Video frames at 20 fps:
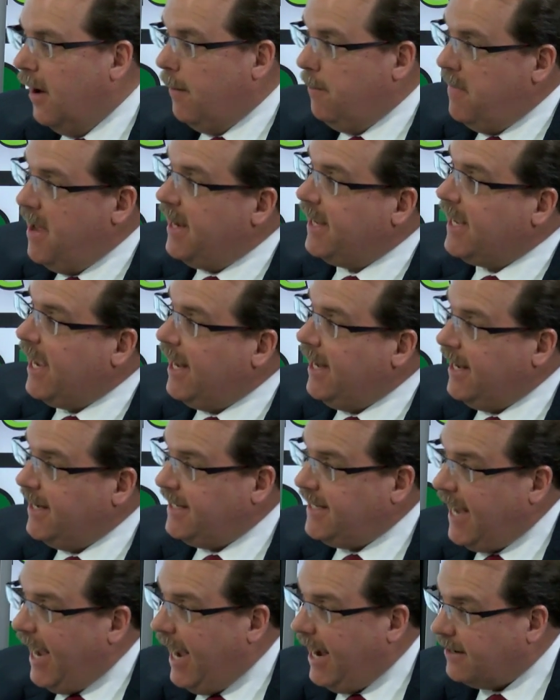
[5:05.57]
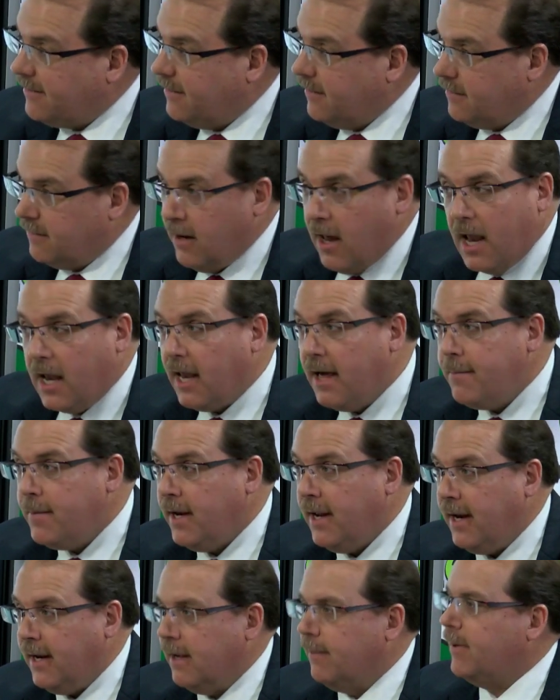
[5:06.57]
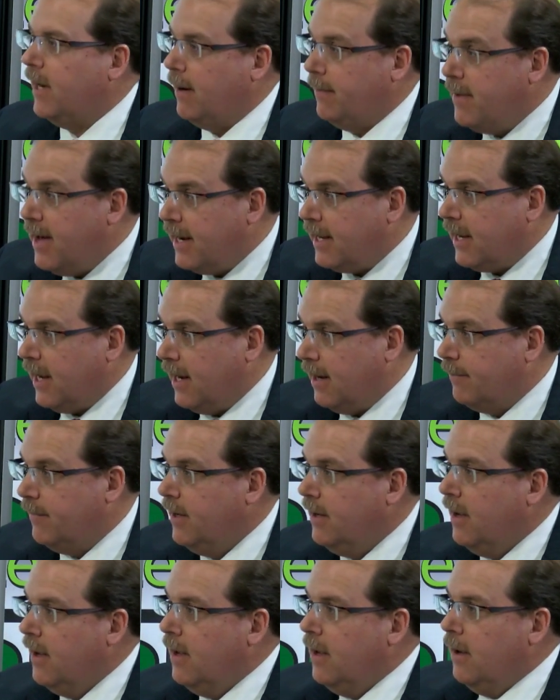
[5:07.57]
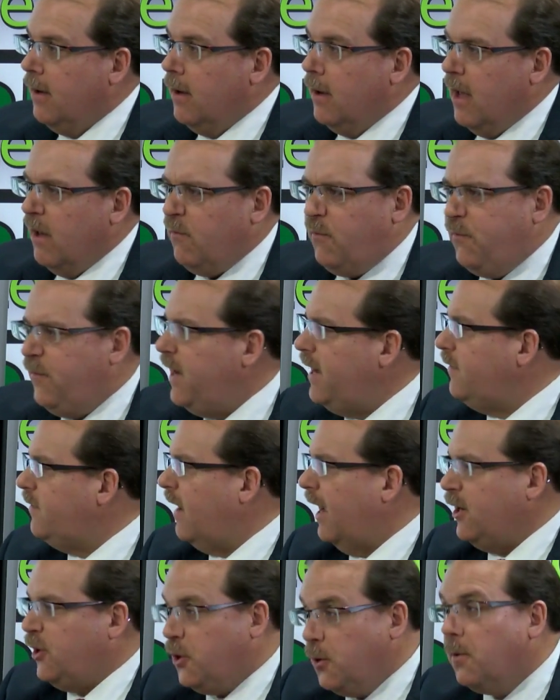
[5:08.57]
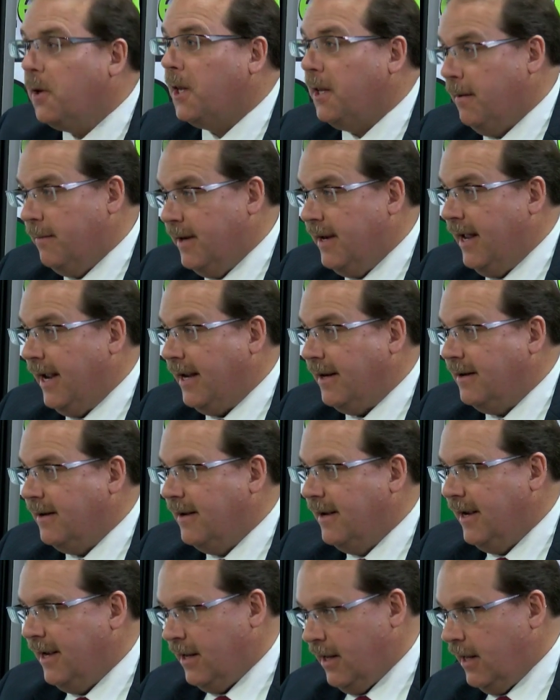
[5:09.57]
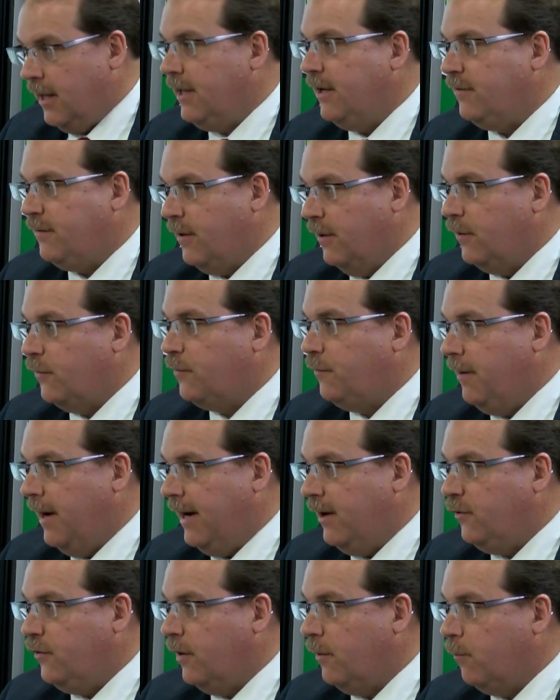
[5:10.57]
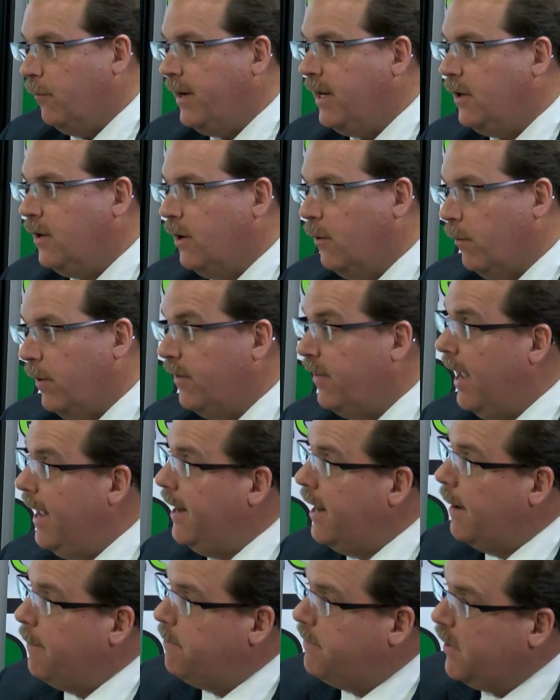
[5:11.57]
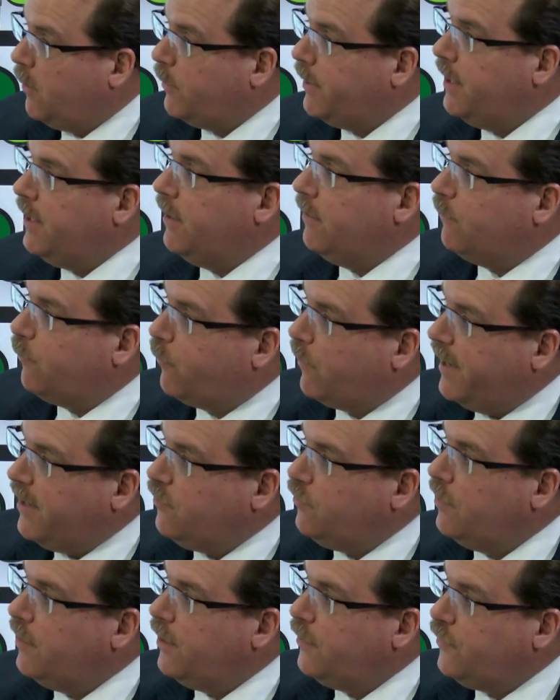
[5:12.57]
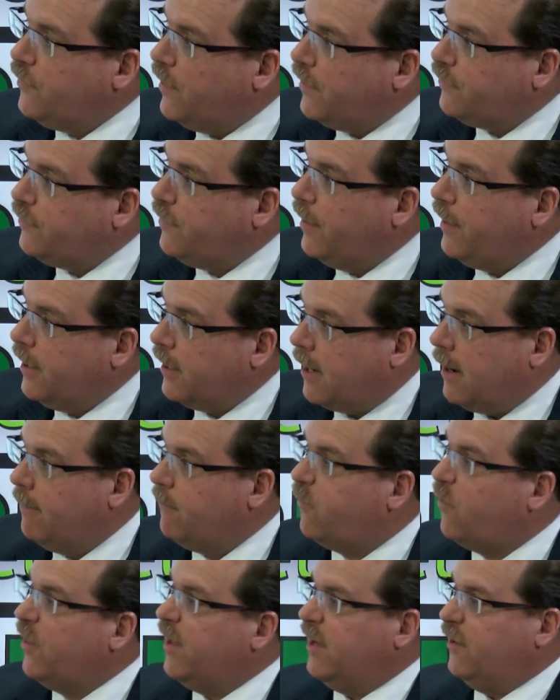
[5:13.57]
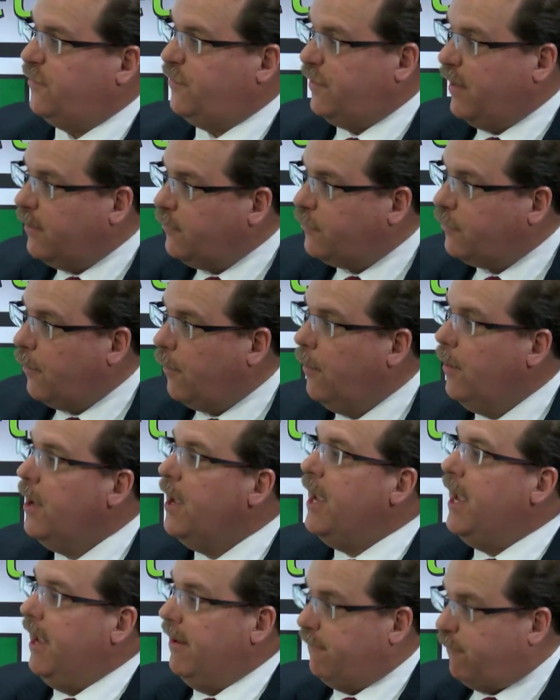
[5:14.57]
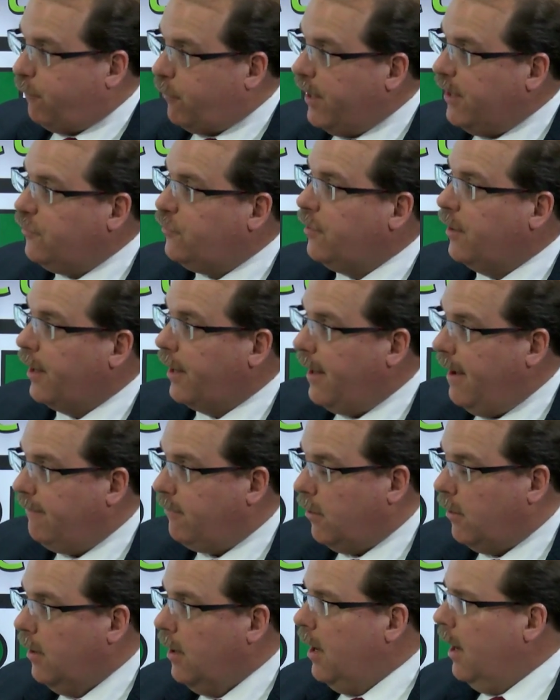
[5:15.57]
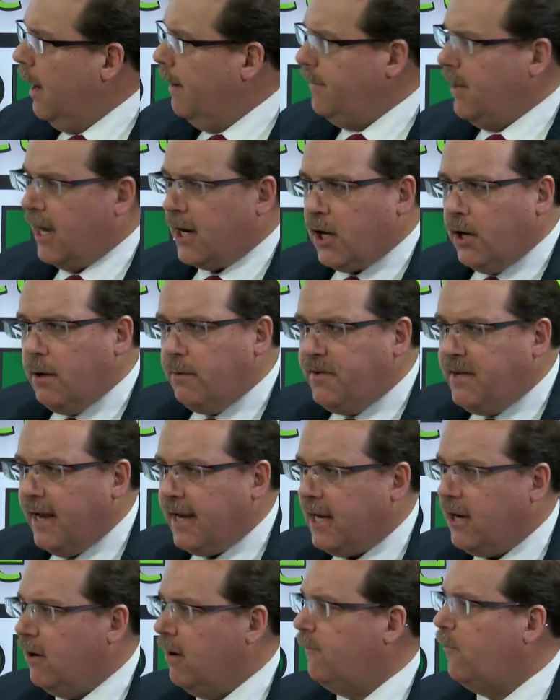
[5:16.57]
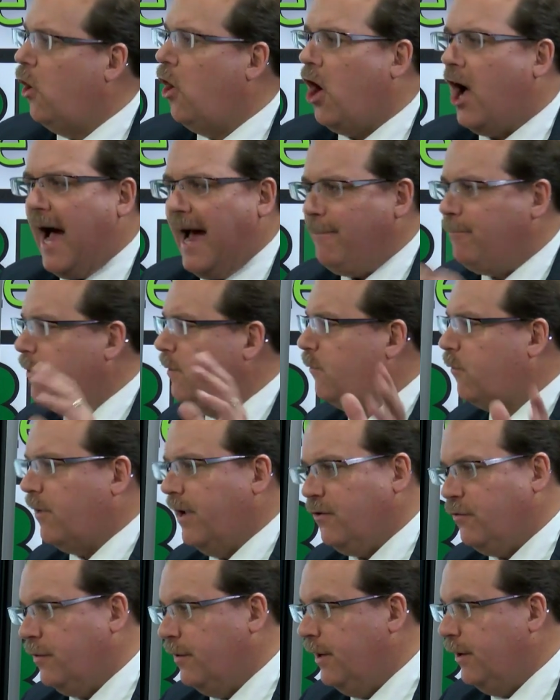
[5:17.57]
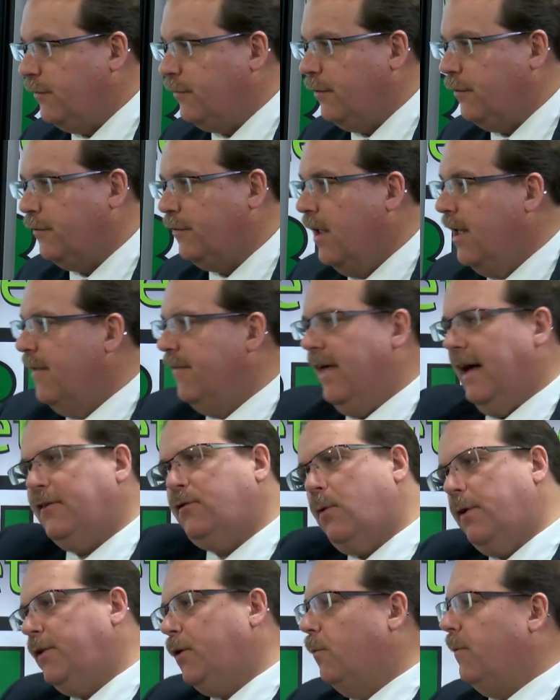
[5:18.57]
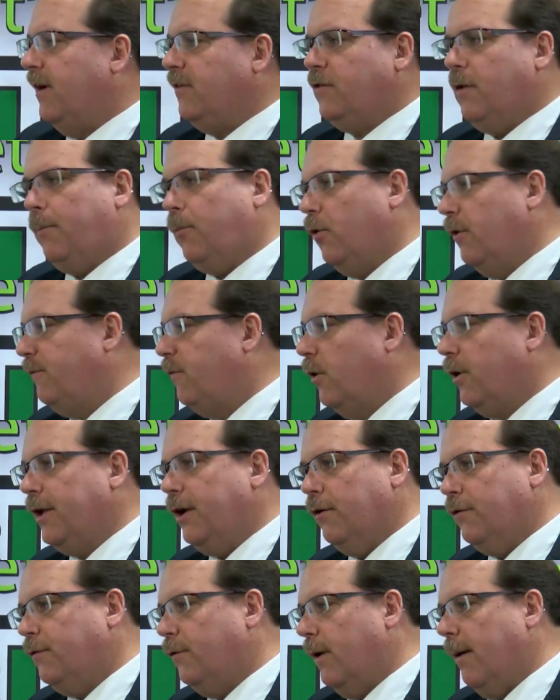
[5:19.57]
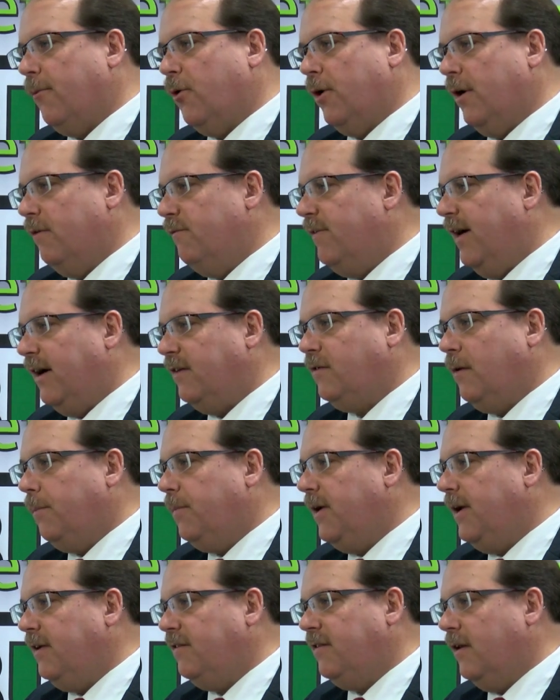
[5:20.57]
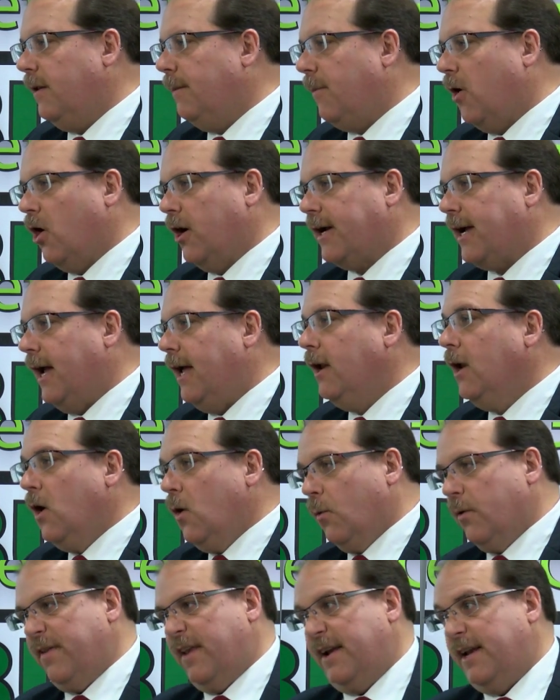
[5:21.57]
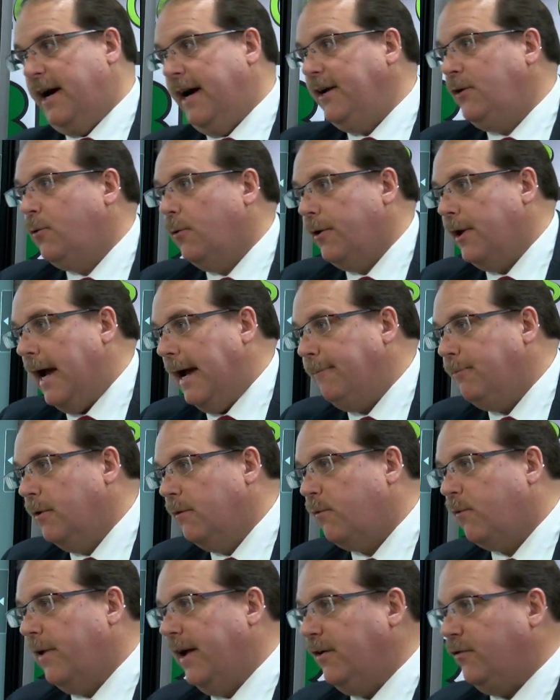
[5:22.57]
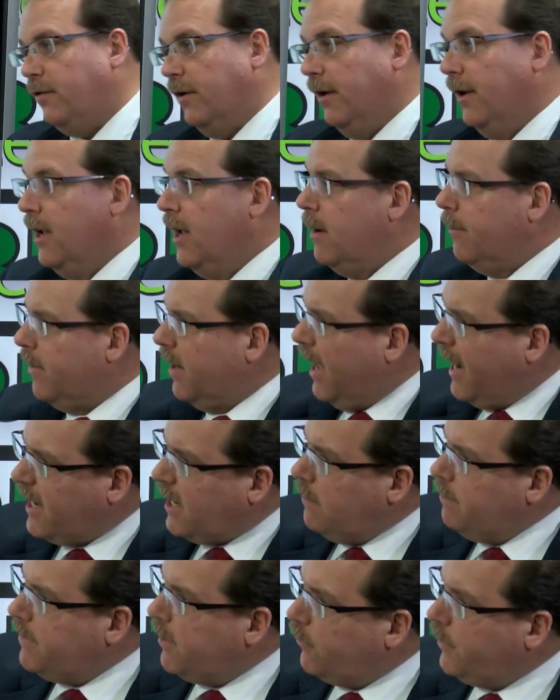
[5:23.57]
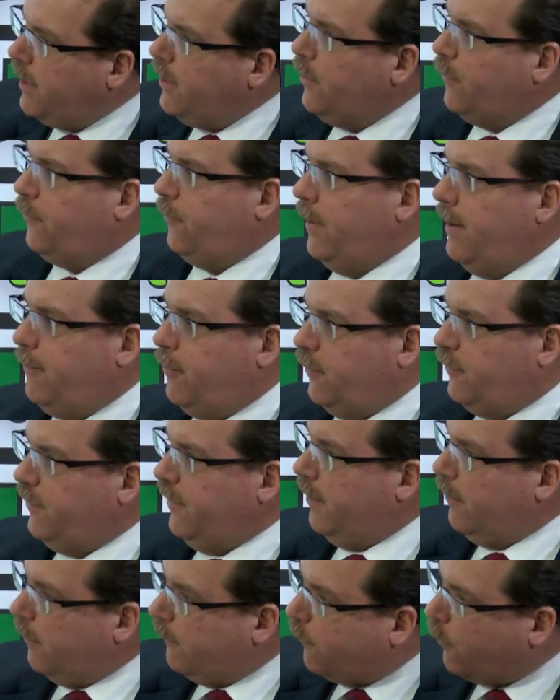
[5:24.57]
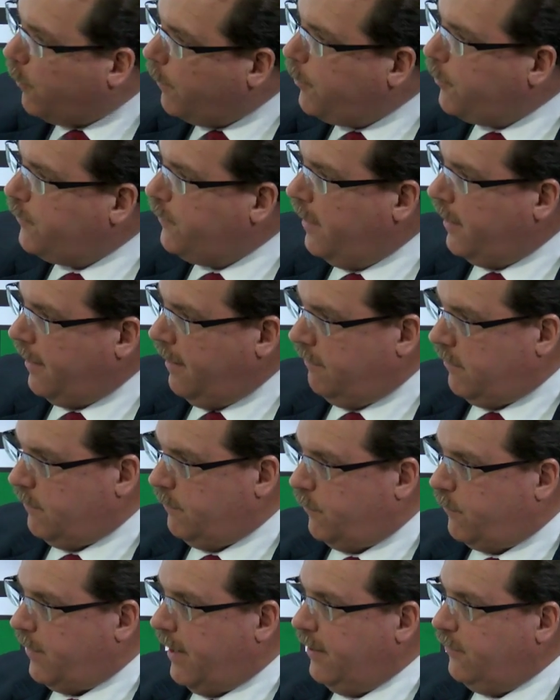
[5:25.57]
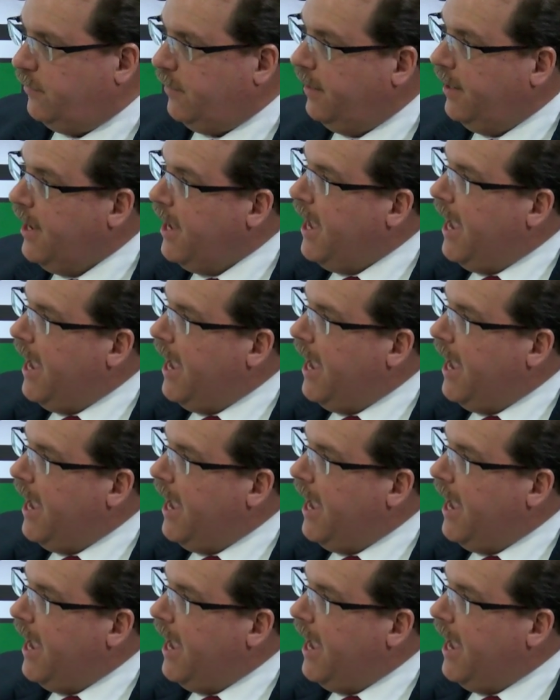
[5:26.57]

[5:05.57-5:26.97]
I'm mitigating taxes, not eliminating, but I'm mitigating. Mm-hmm. And fees, I do eliminate, mm-hmm. at least in the strategy we deal with. And I build in inflation adjusted income for the essential inflation level. I'm not going to take care of all hyperinflation issues. That's what the rest of the portfolio is for. I'm going to invest a piece in the market with an eye toward hyperinflation. But I can build in a 3% or 4% percent mm-hmm. level of inflation.